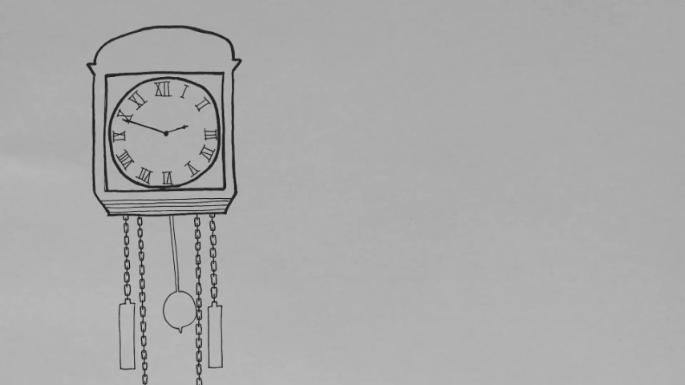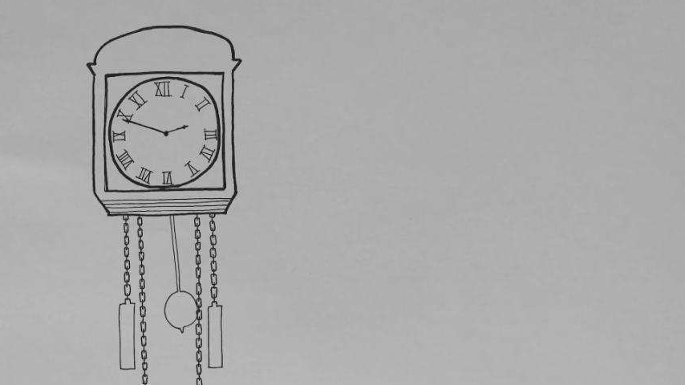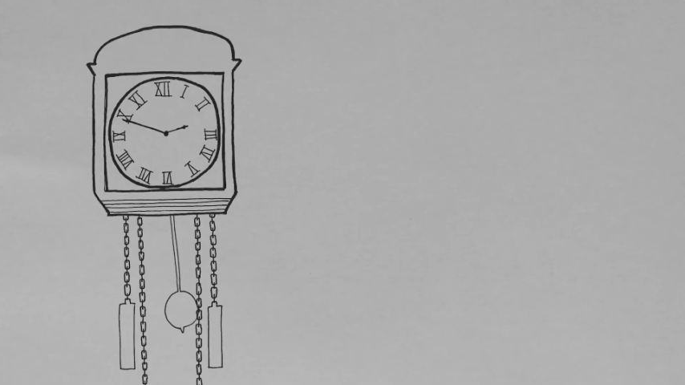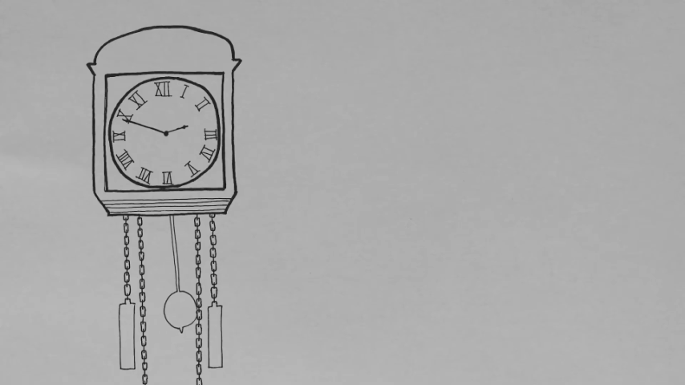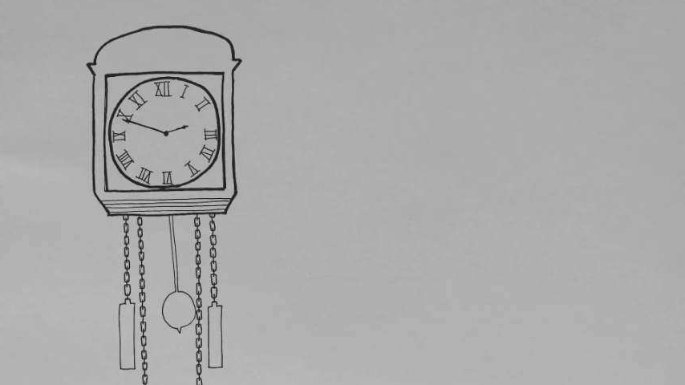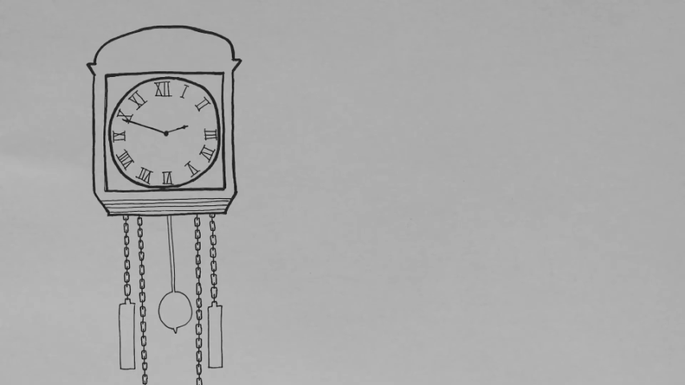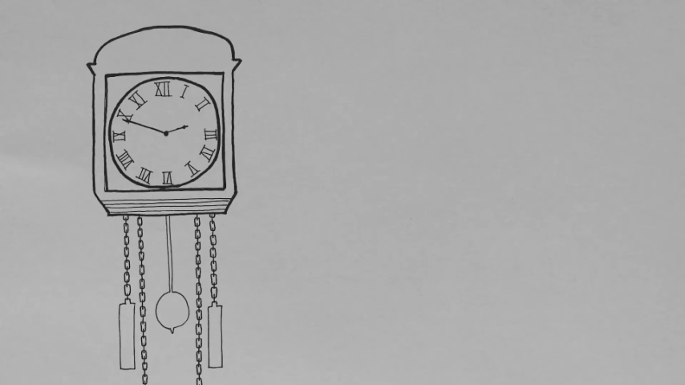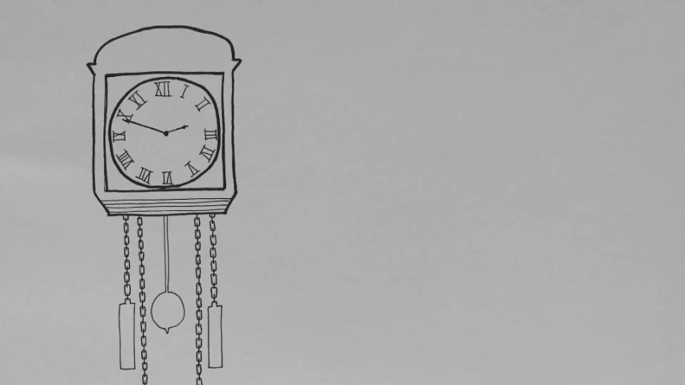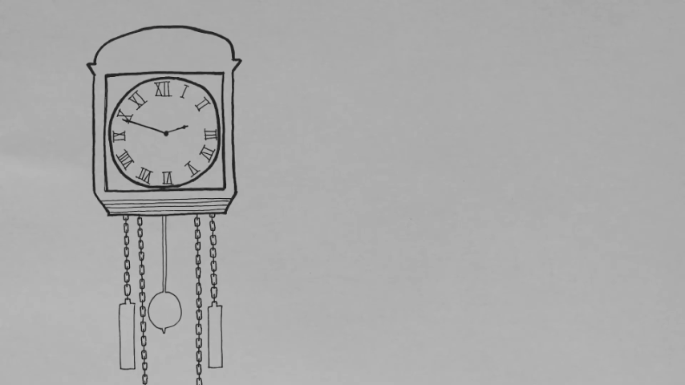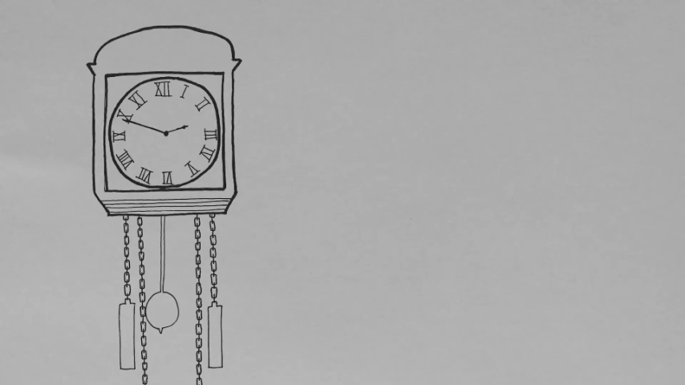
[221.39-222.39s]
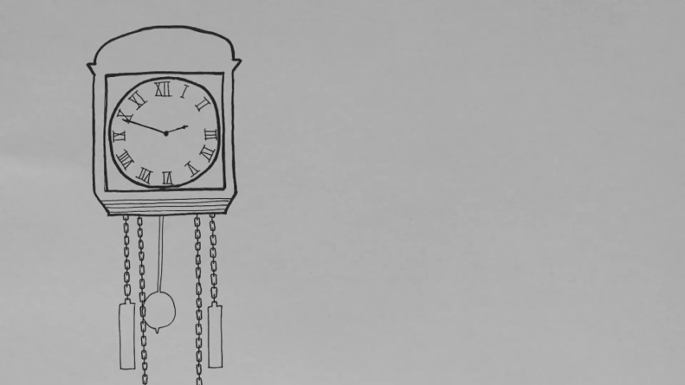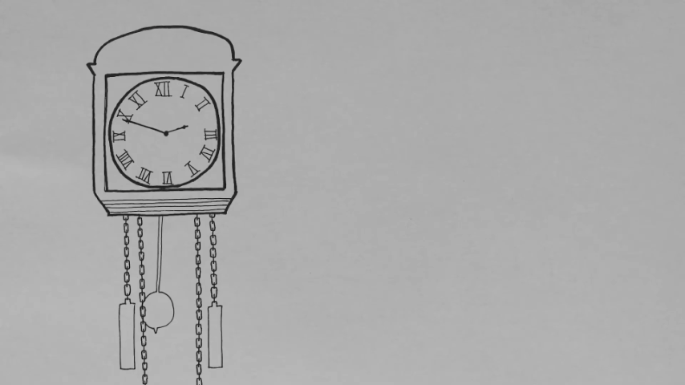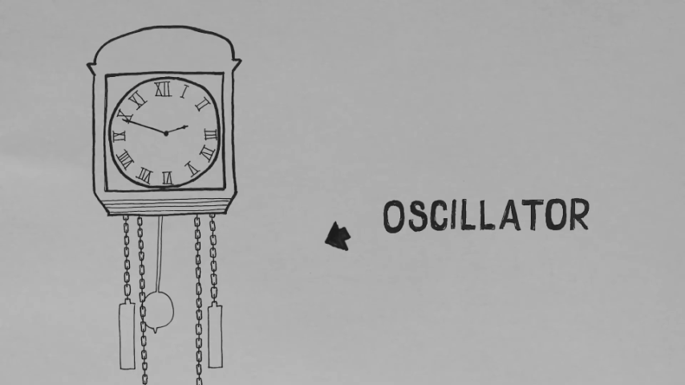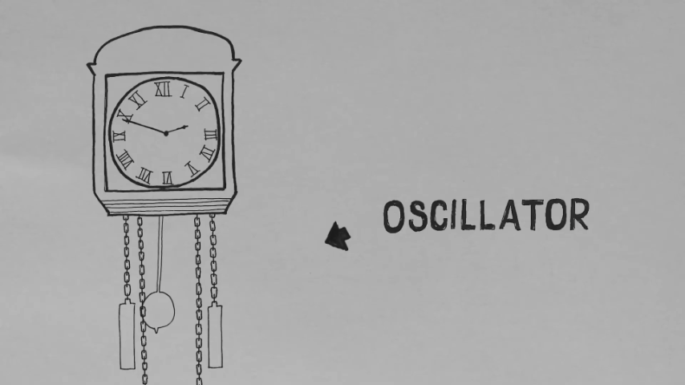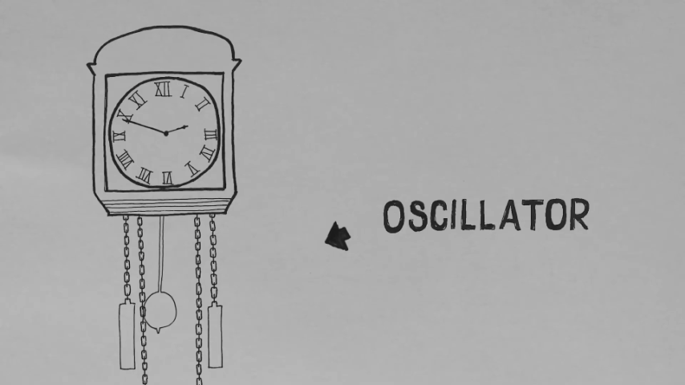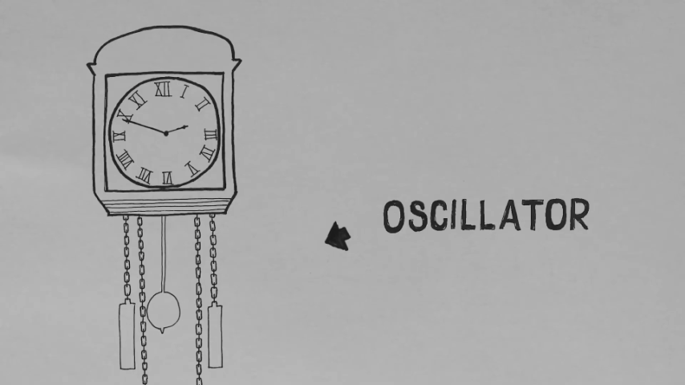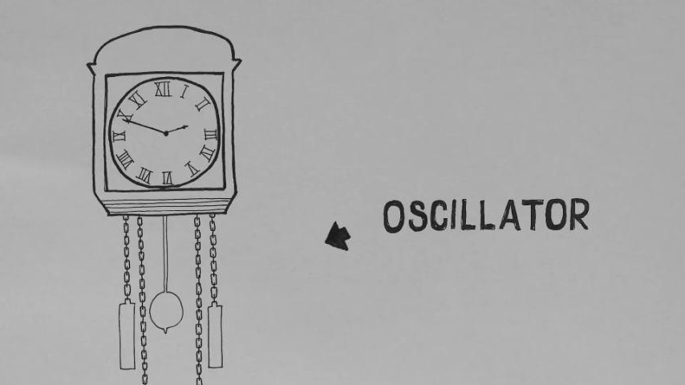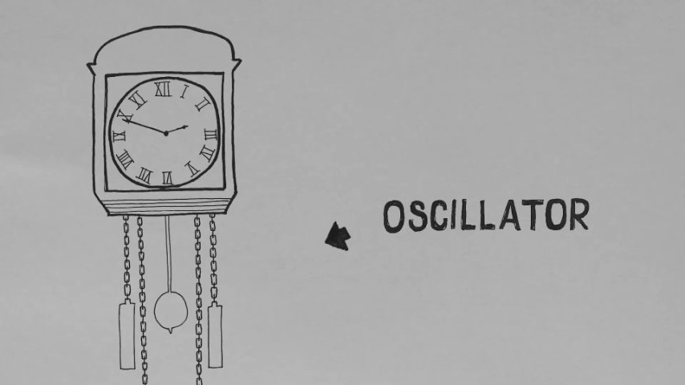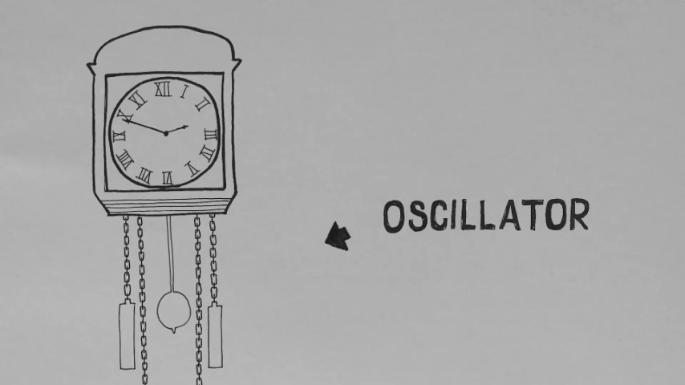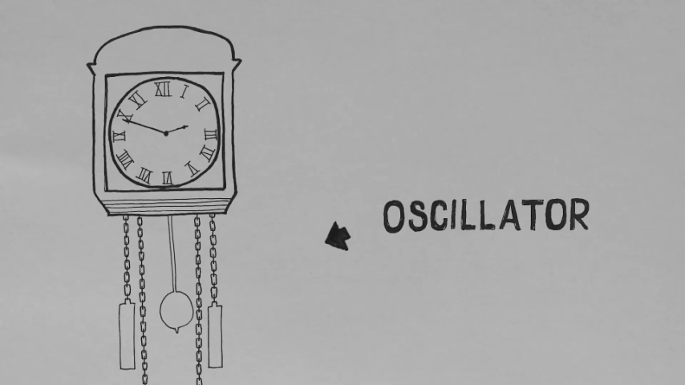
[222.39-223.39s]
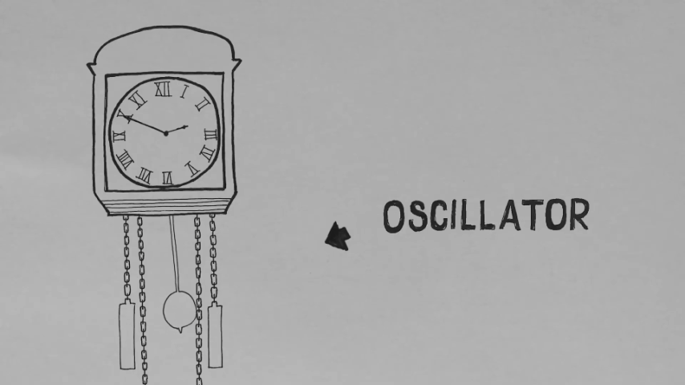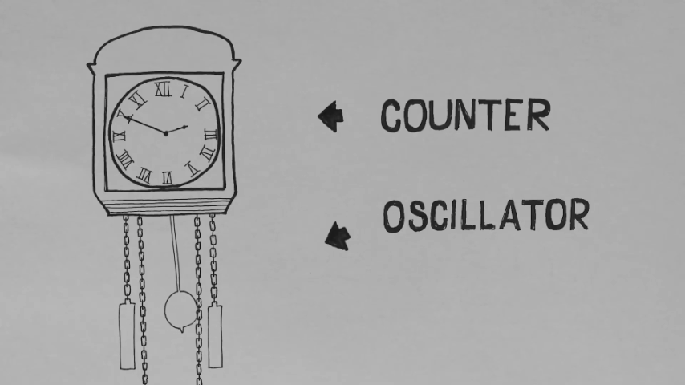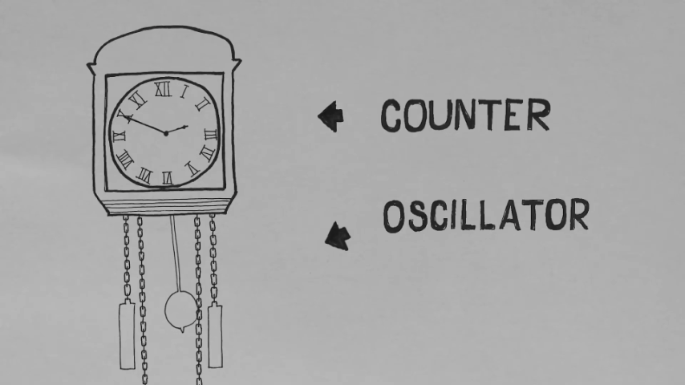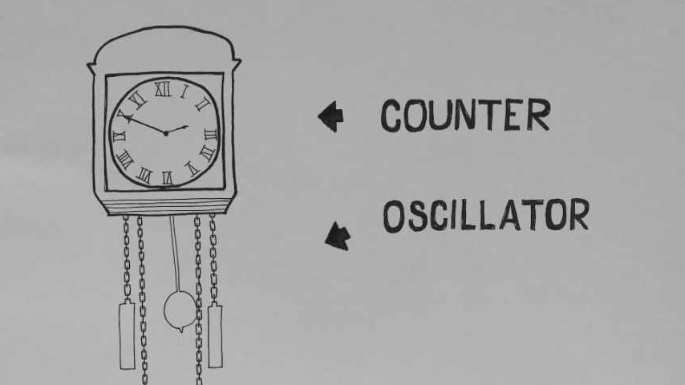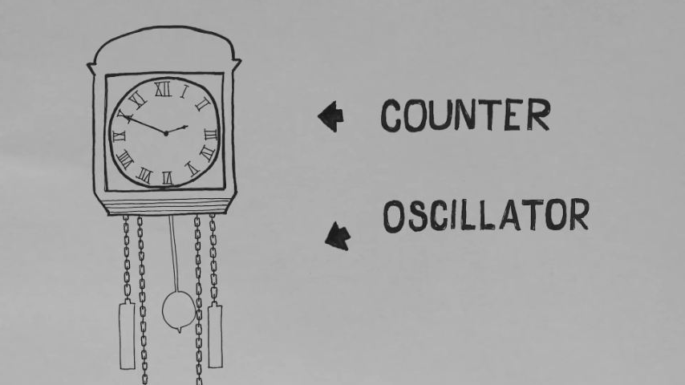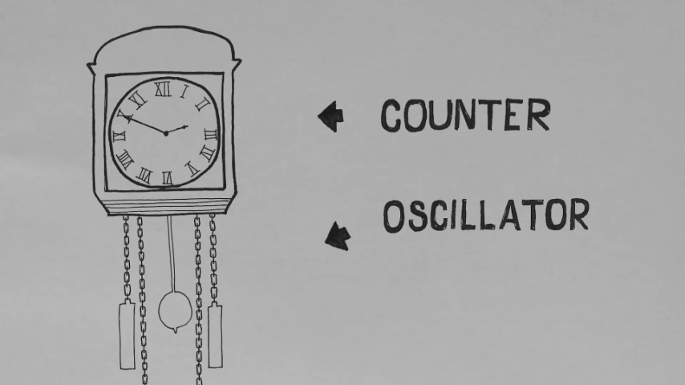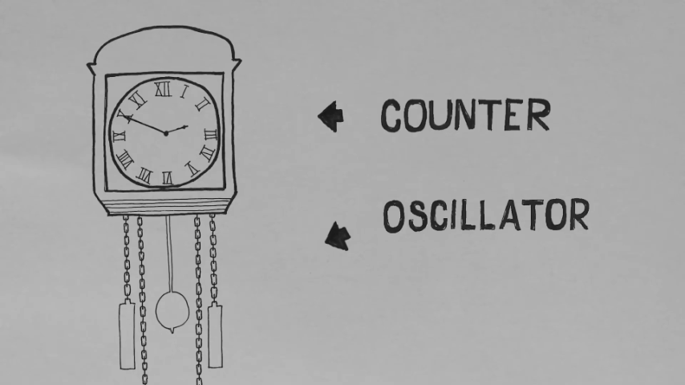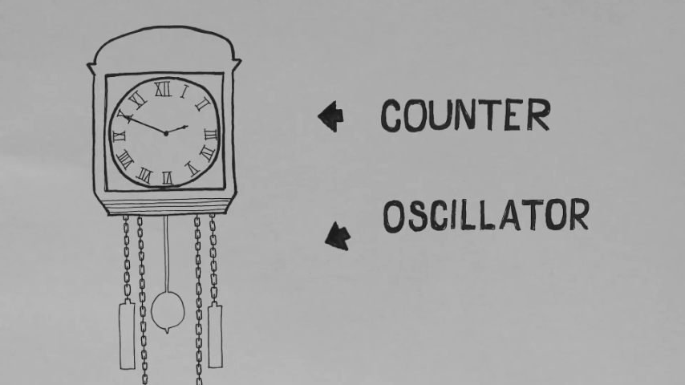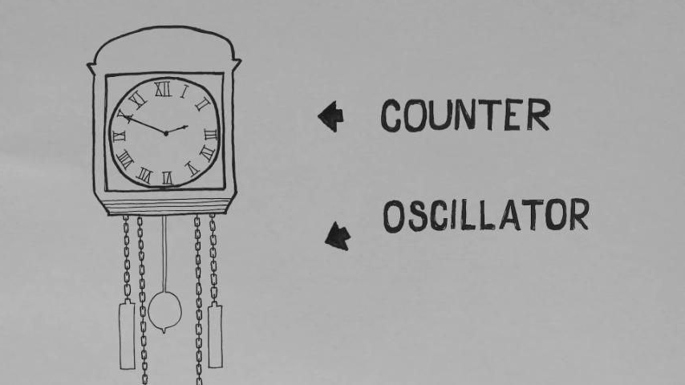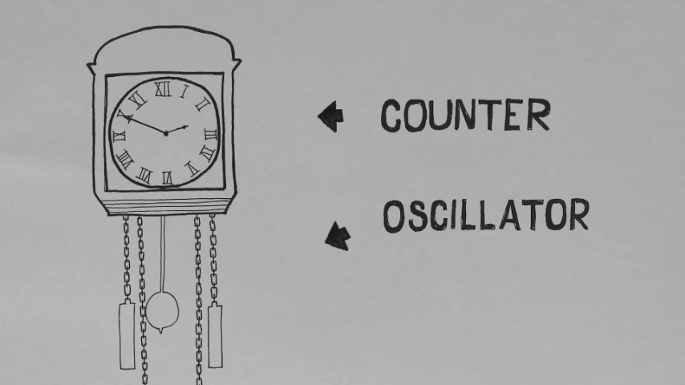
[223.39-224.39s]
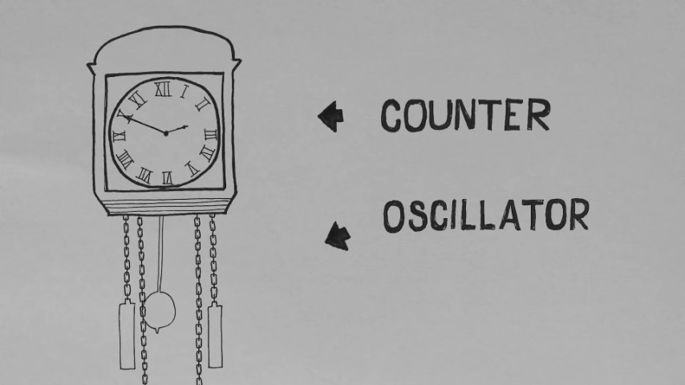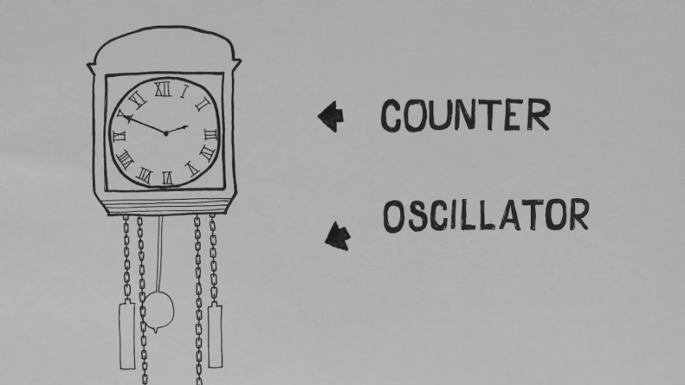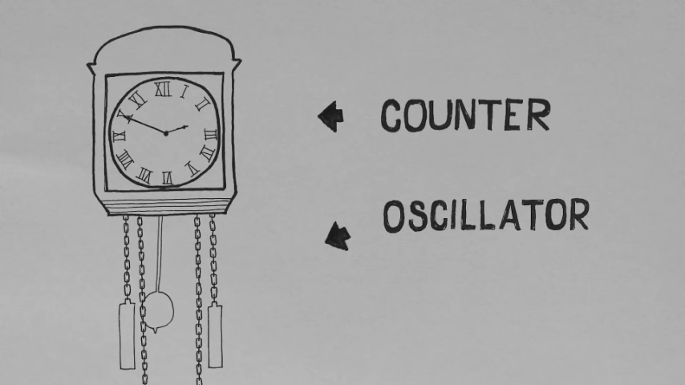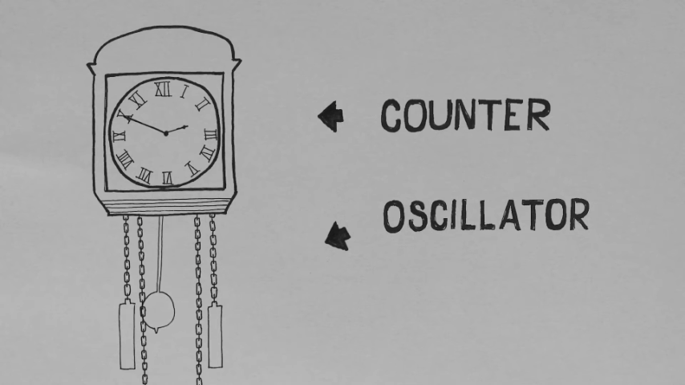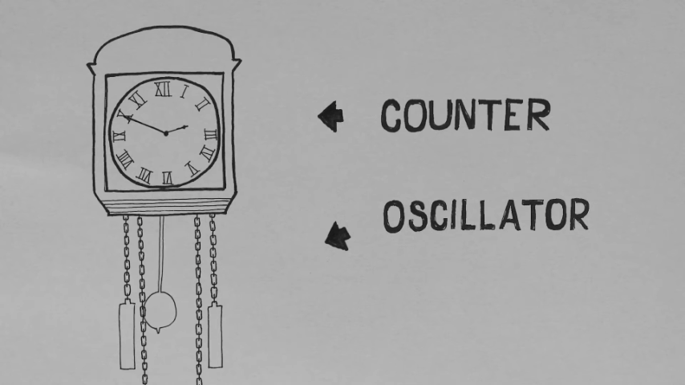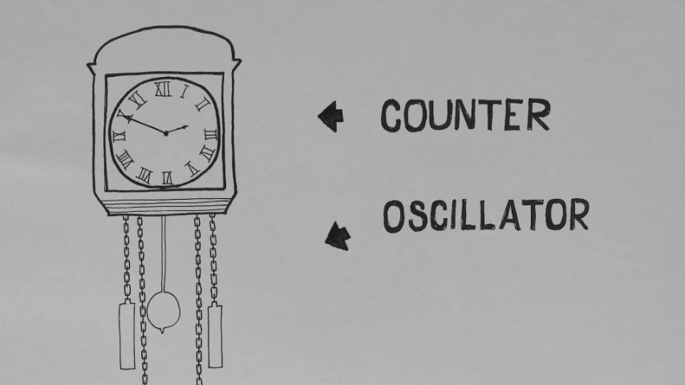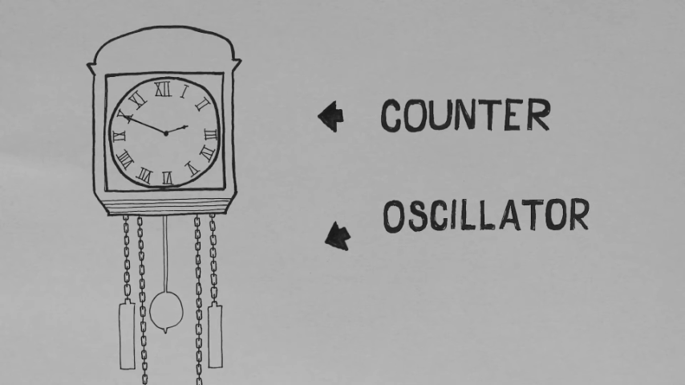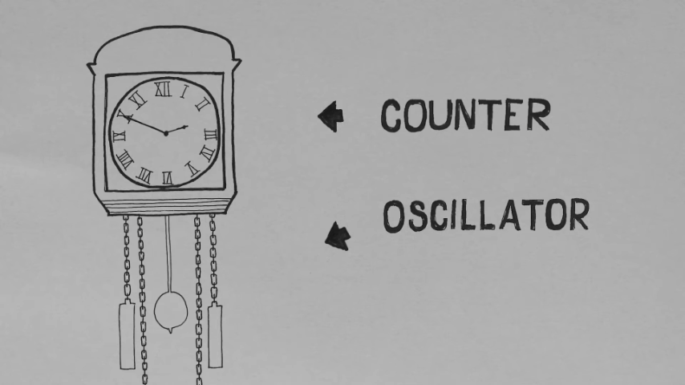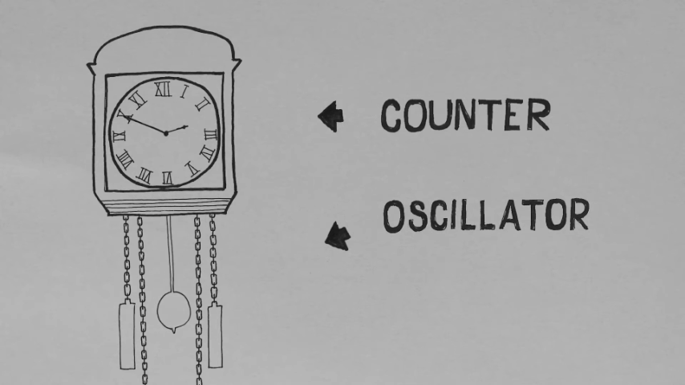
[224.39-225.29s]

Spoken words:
Nobody's mouth can be seen.